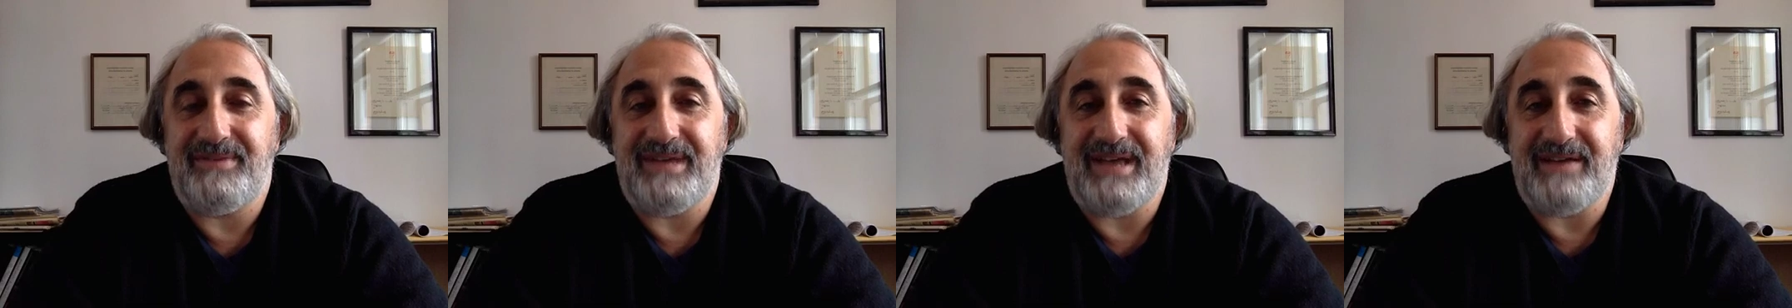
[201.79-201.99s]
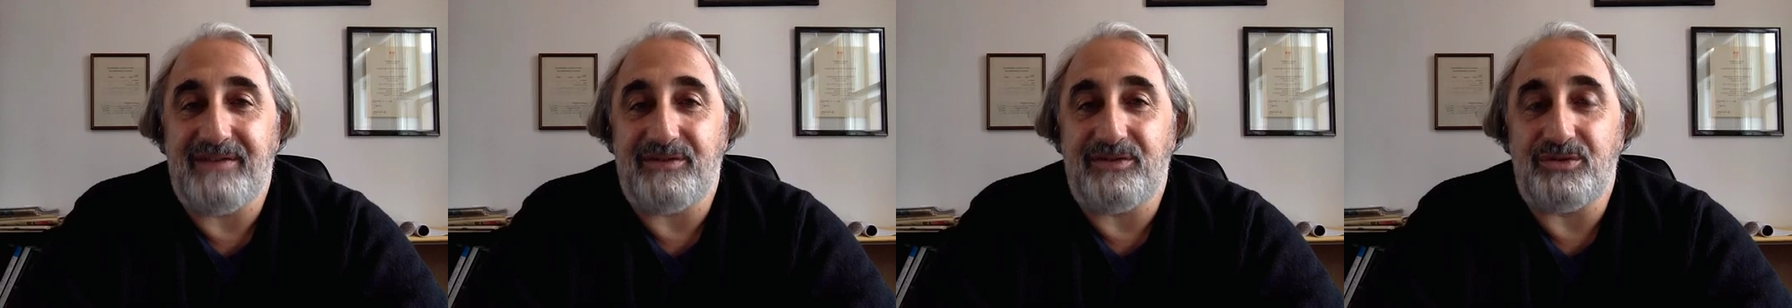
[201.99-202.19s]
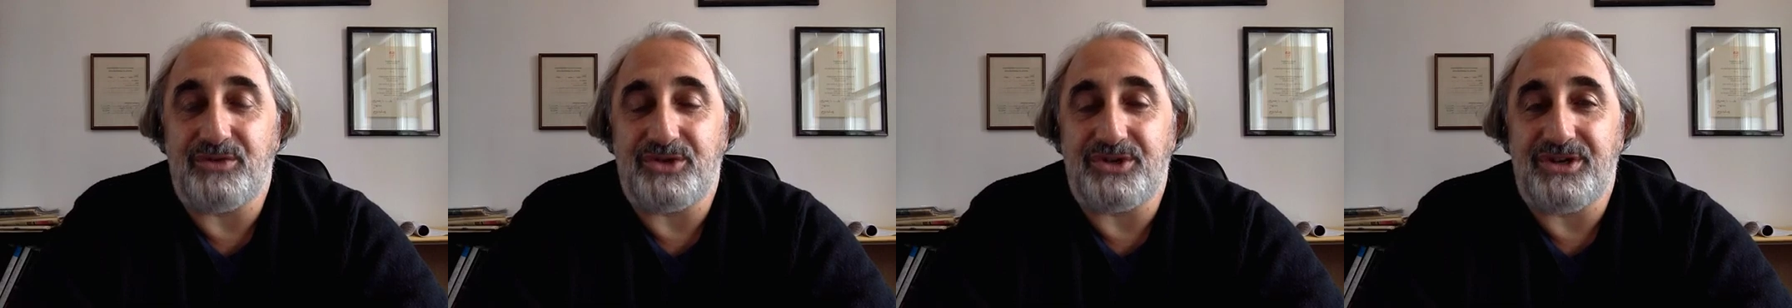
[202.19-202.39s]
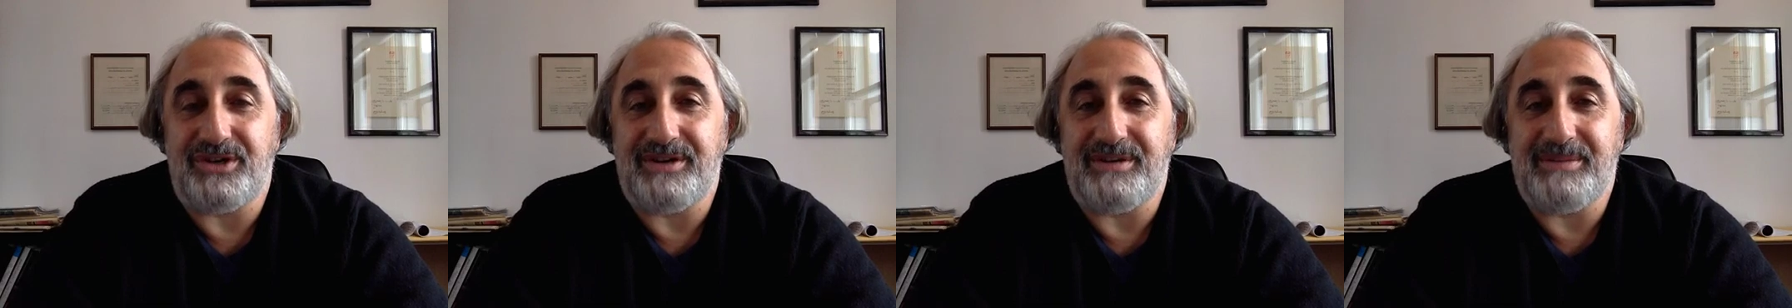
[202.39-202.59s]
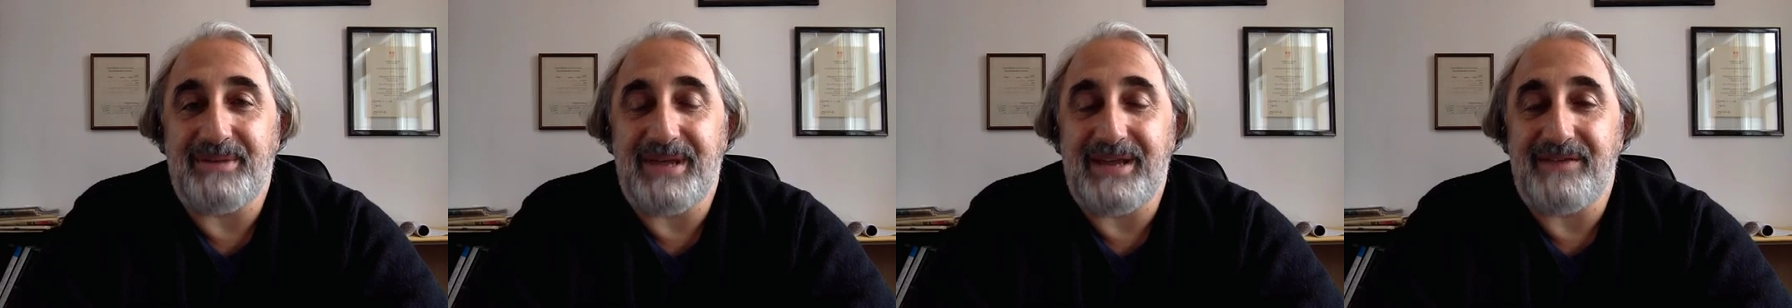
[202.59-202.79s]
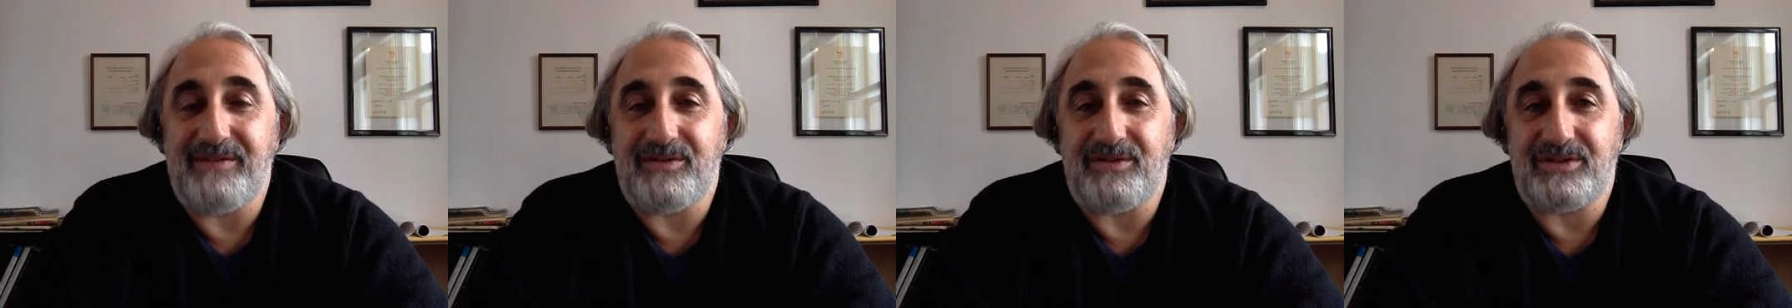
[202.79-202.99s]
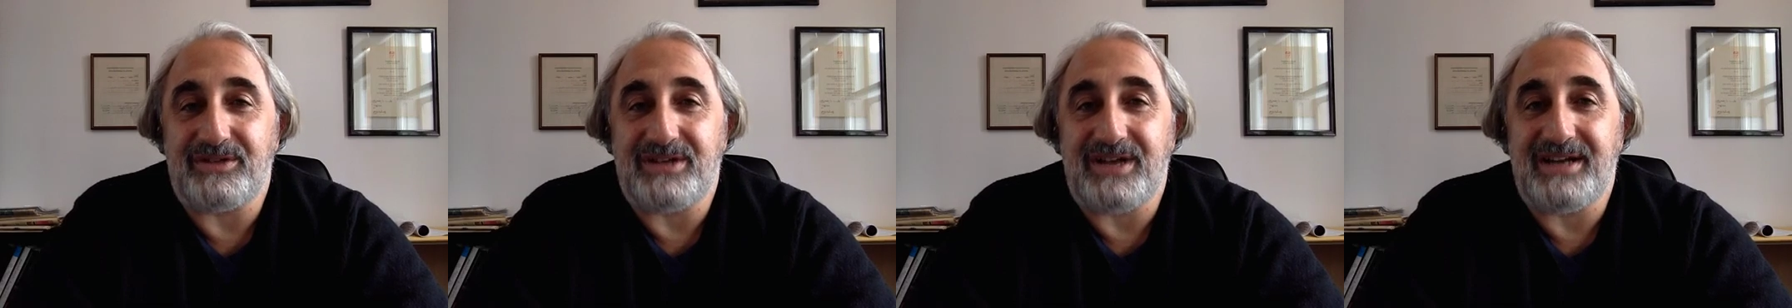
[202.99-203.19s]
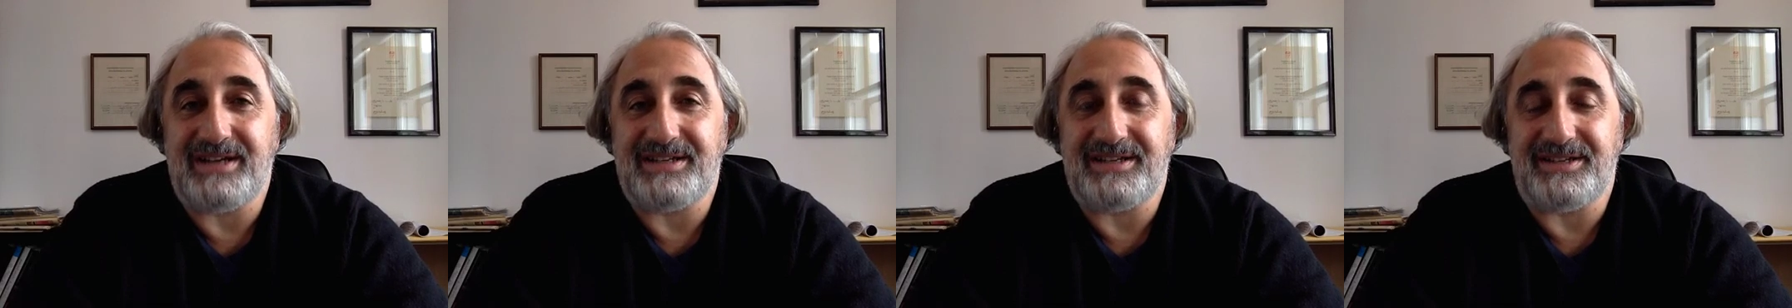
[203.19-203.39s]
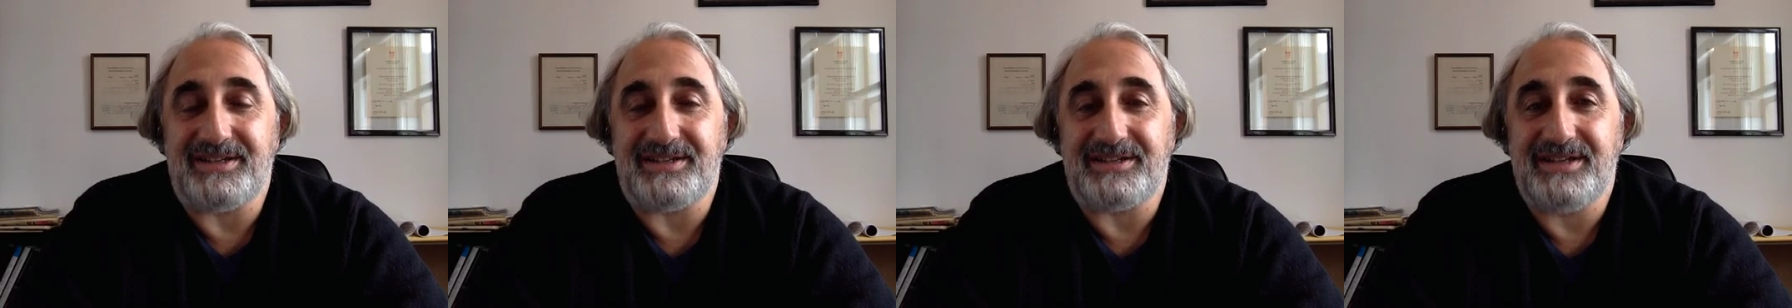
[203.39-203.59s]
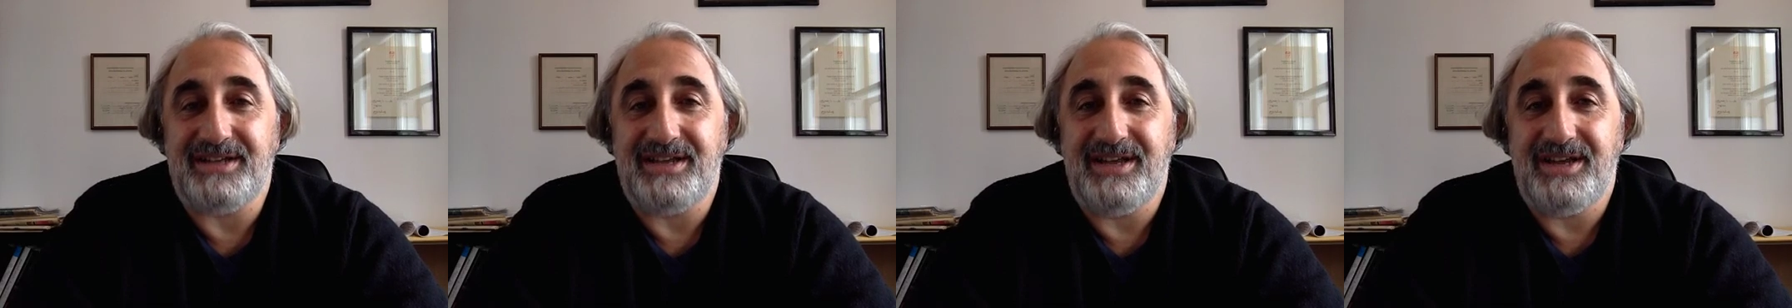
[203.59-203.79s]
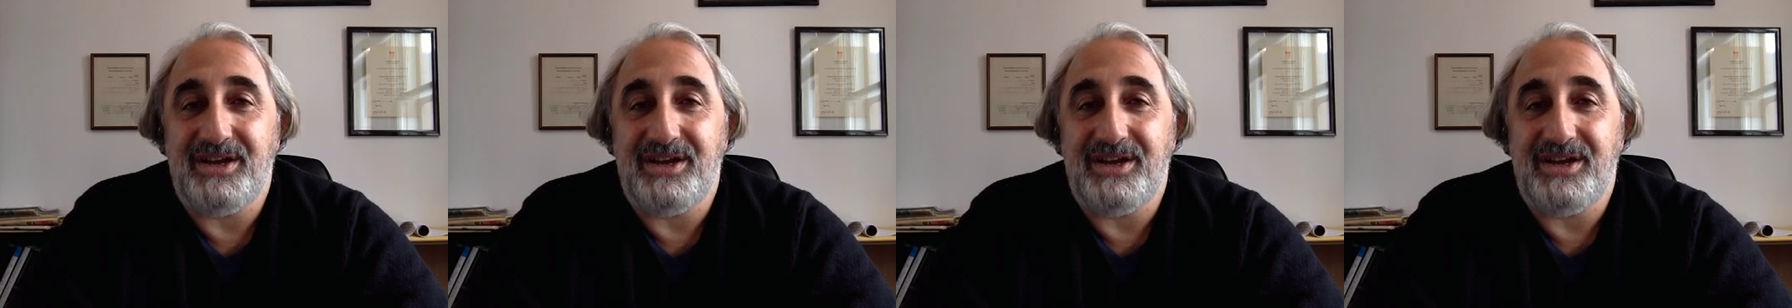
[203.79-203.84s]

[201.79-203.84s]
evolutionary behavioral sciences,